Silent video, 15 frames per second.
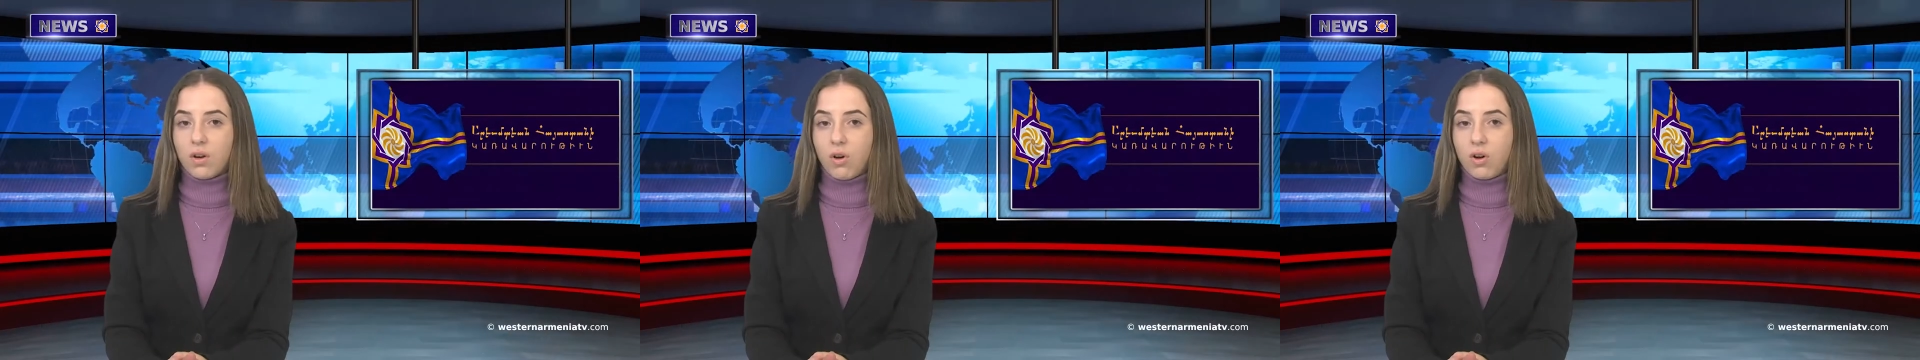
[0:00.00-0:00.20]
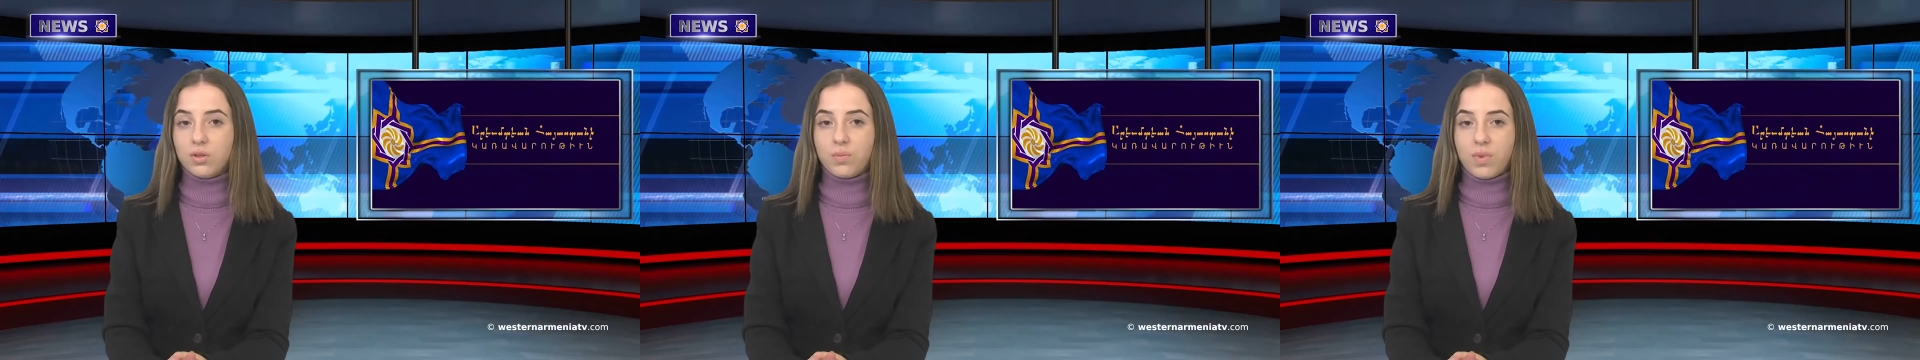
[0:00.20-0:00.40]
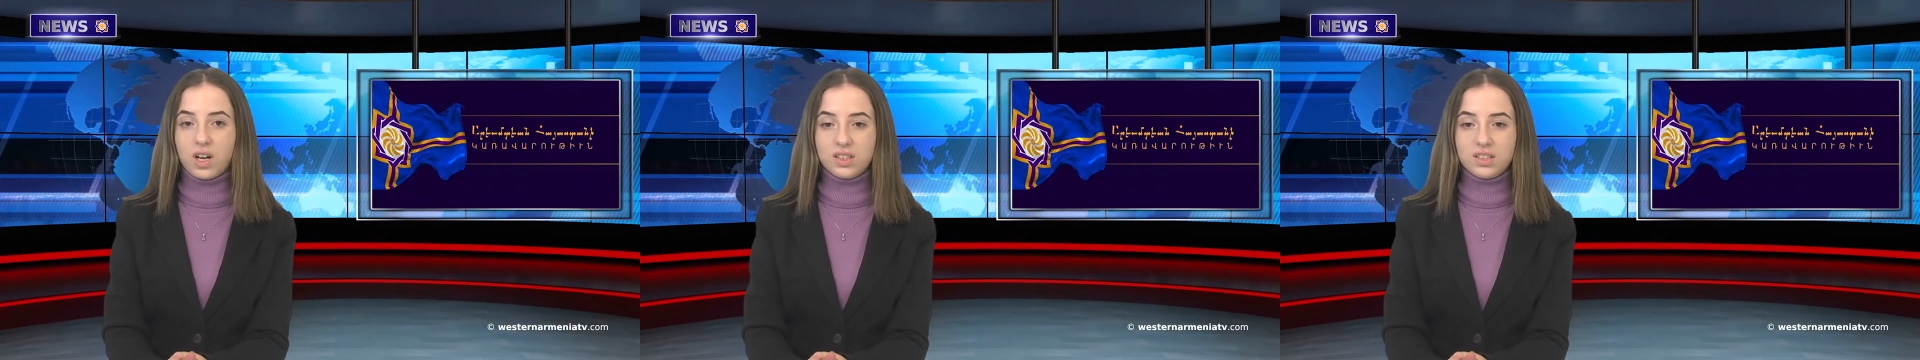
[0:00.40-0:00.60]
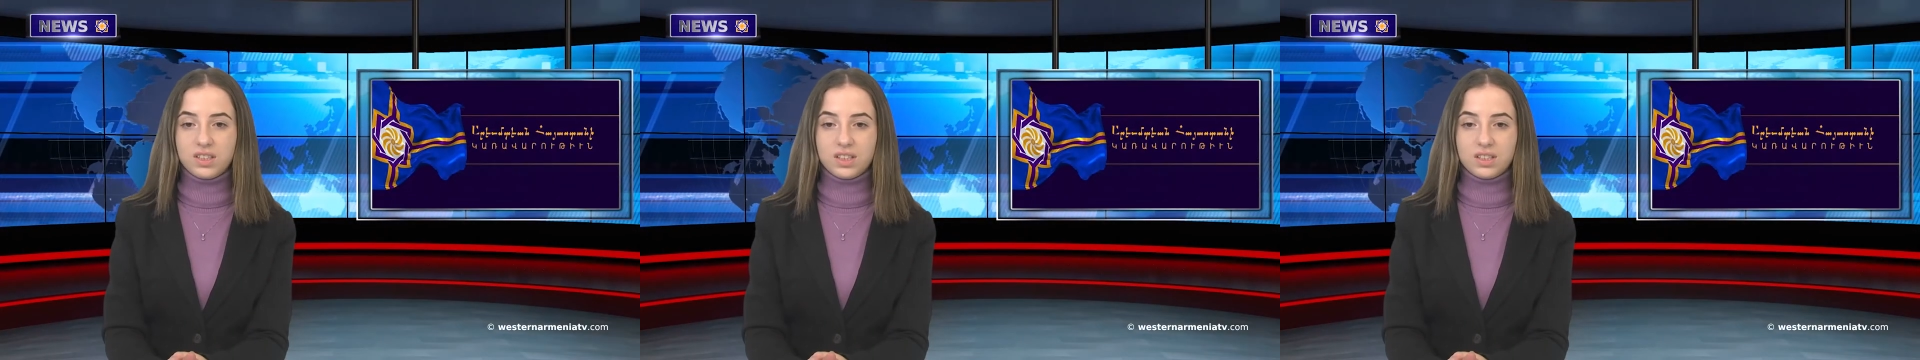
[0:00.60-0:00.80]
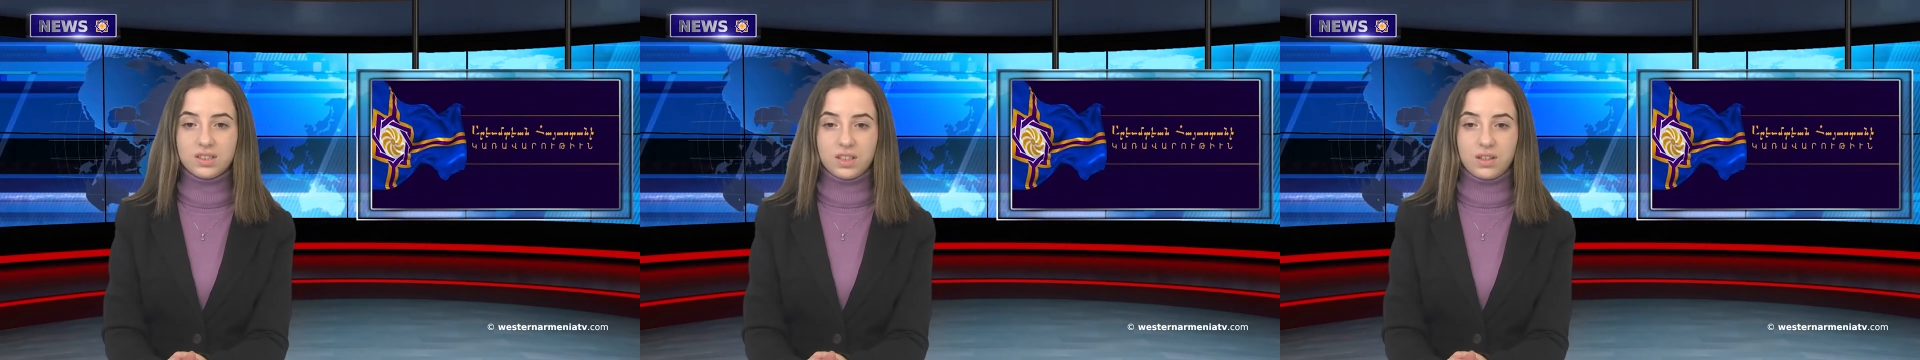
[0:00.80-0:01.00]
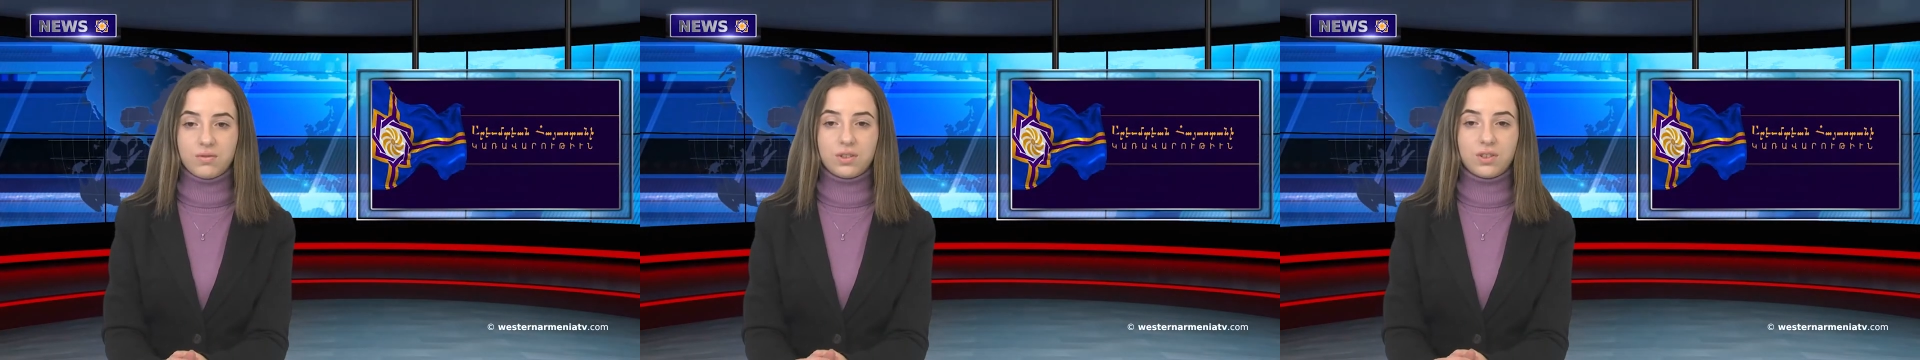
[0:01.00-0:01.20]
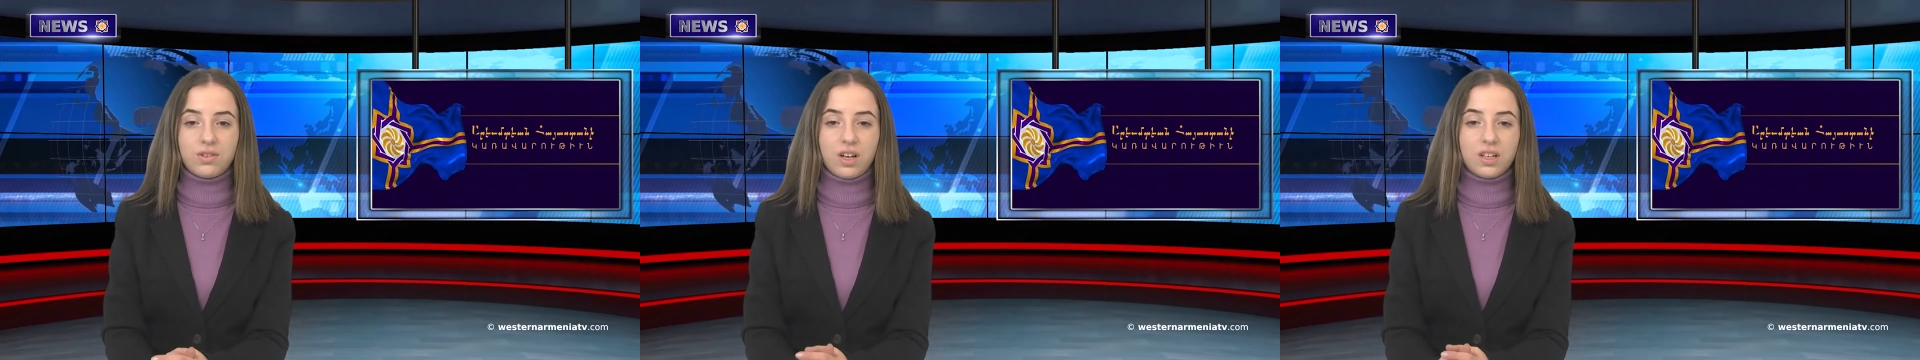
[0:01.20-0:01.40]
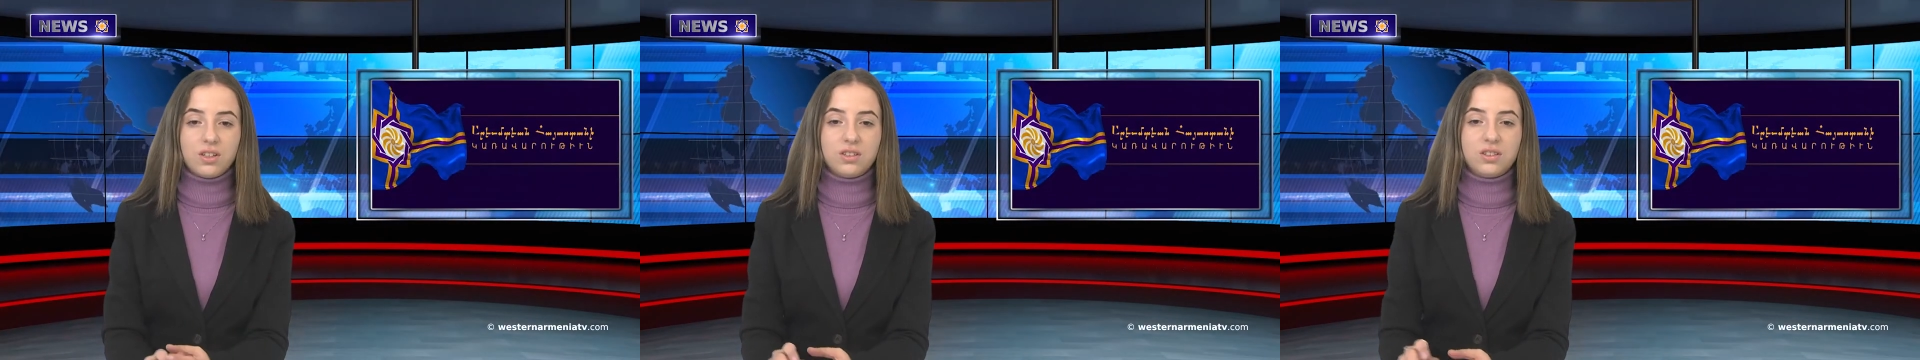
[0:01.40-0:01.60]
On March 16, a
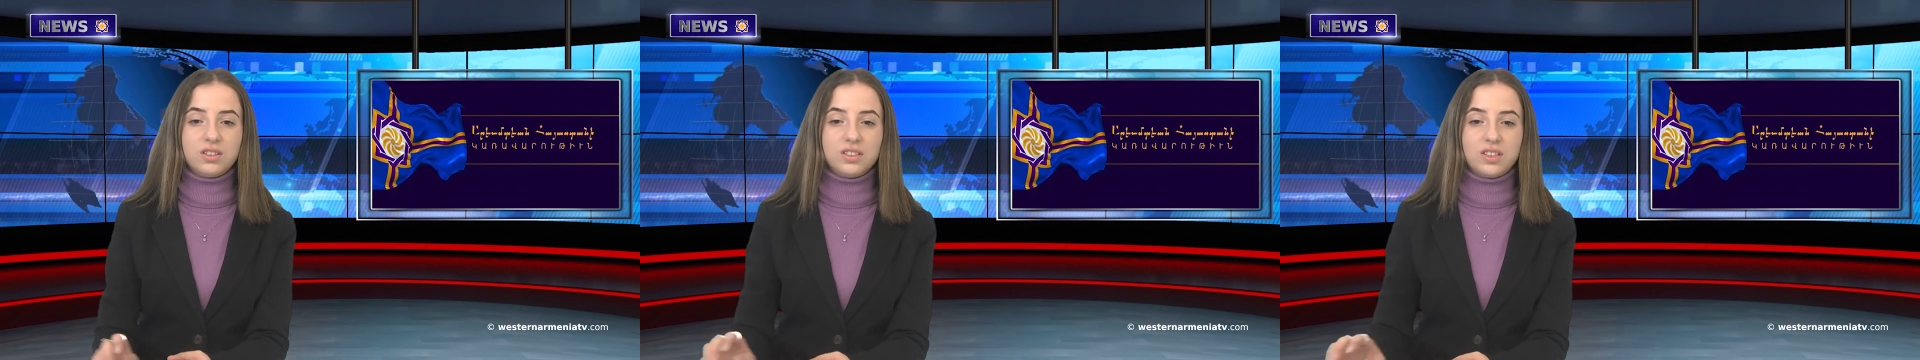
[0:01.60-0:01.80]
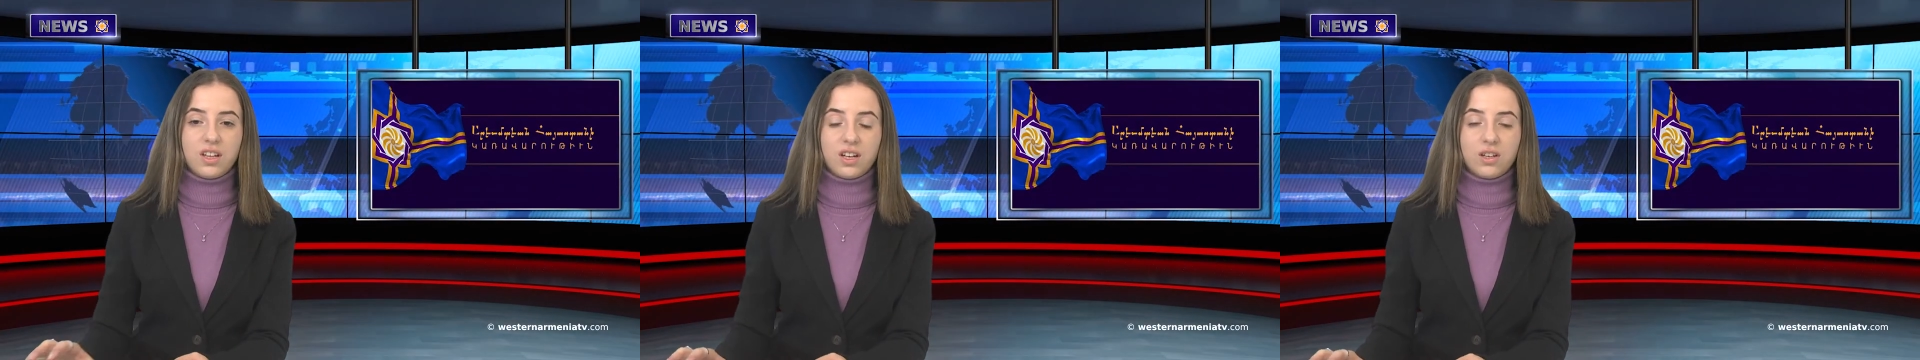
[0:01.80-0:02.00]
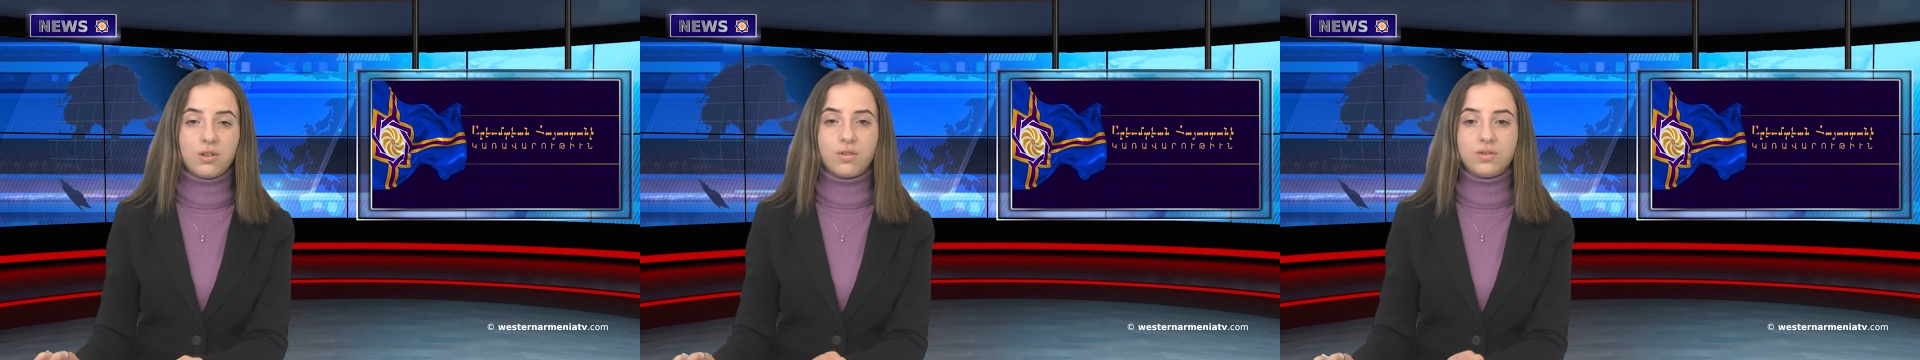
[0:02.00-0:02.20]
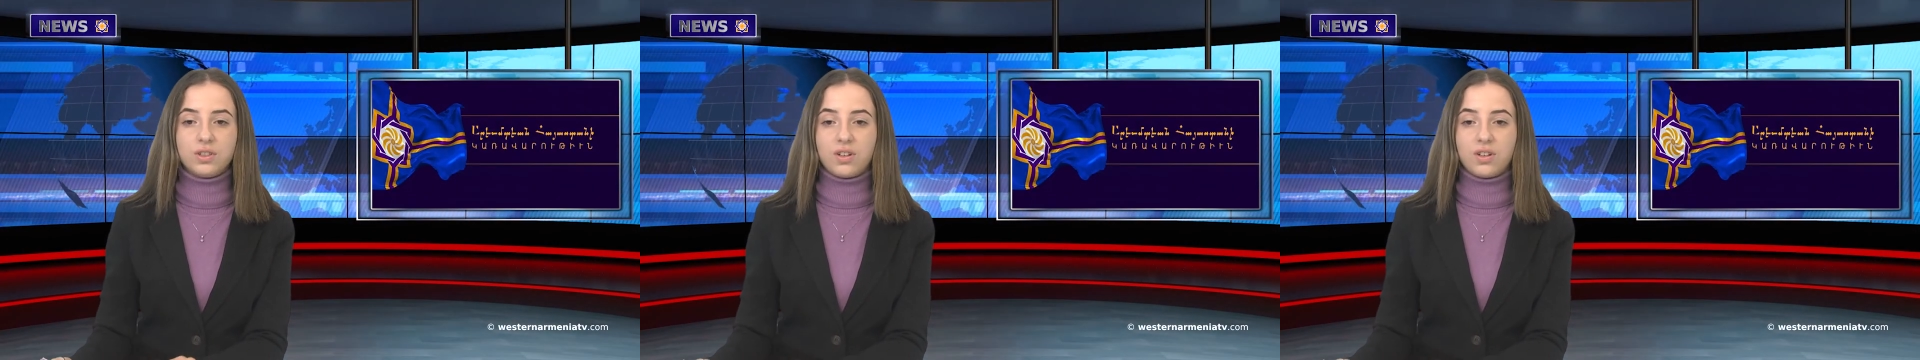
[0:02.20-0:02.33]
regular sitting of